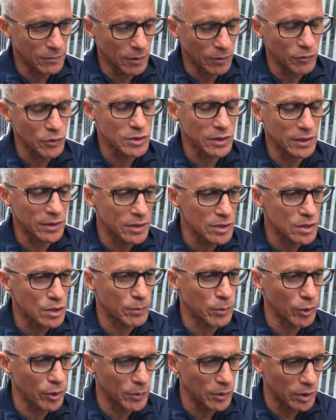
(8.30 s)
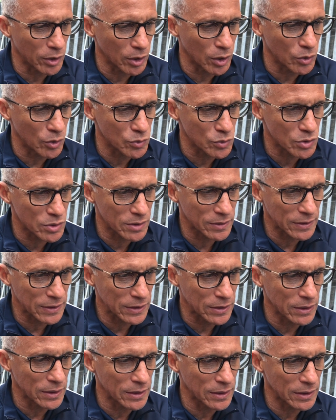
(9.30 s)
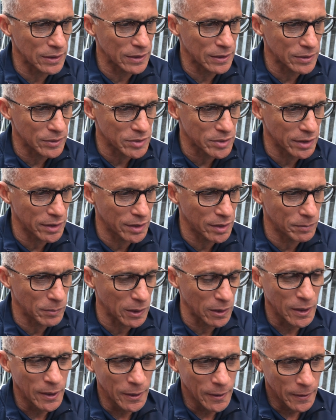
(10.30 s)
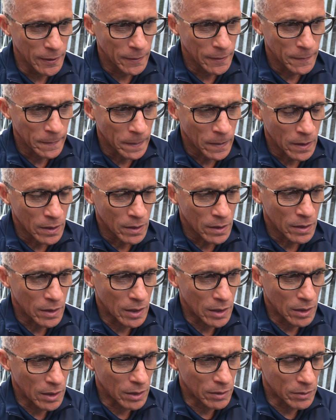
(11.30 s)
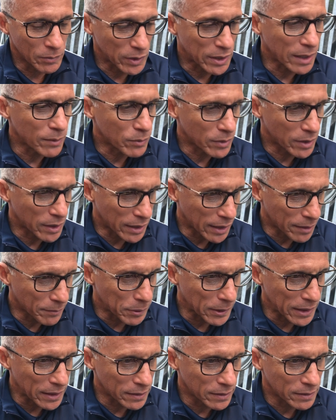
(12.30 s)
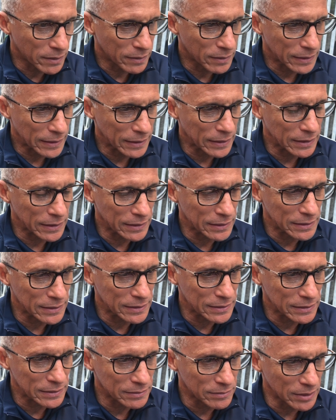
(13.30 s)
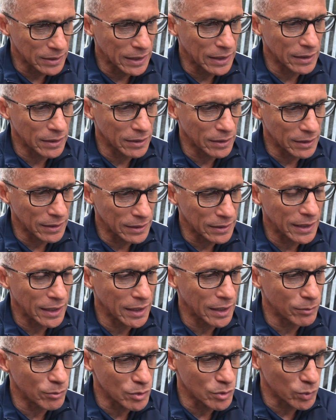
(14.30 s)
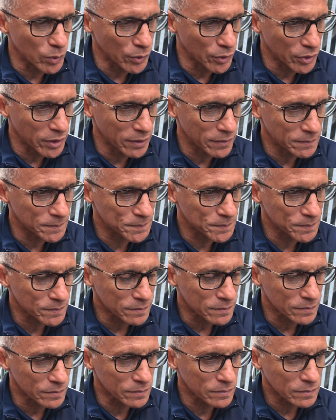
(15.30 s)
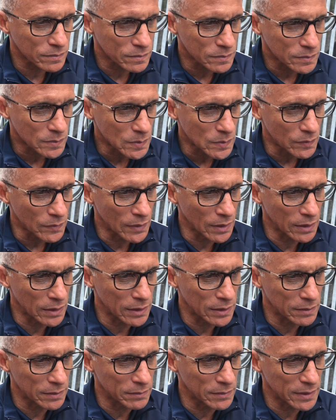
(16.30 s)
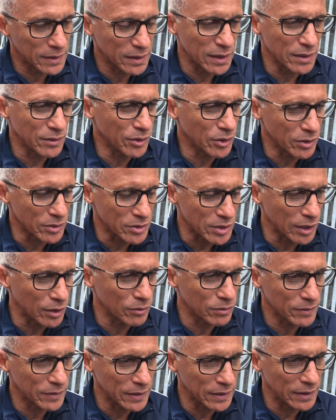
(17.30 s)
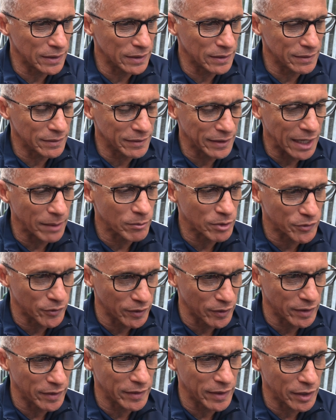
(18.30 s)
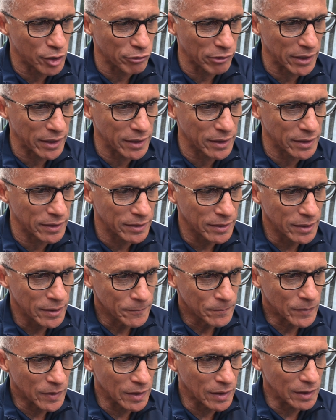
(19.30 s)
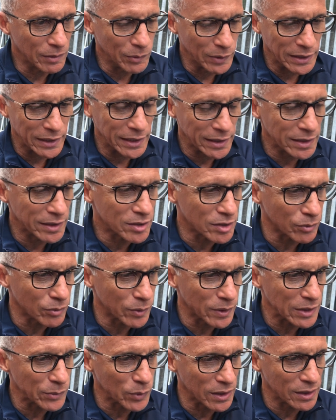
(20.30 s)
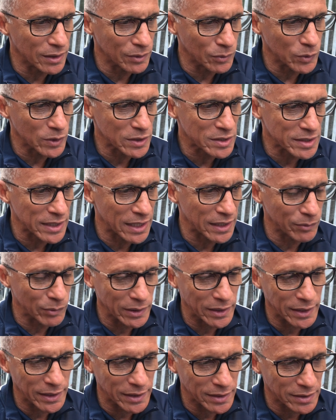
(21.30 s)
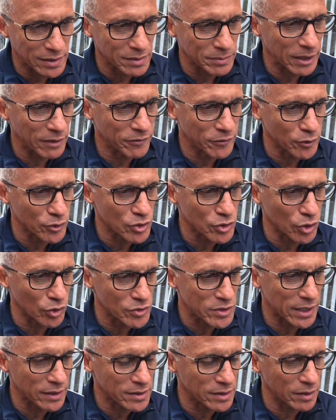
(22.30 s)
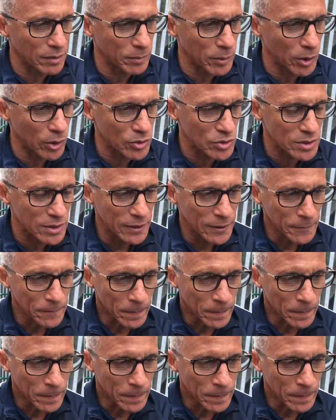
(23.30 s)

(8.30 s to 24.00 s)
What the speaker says: Obviously disappointed with the goals conceded, but I think we came with a game plan and it was working. And again, you could tell the atmosphere that they created. We needed to withstand it. We needed to make first contact in the box.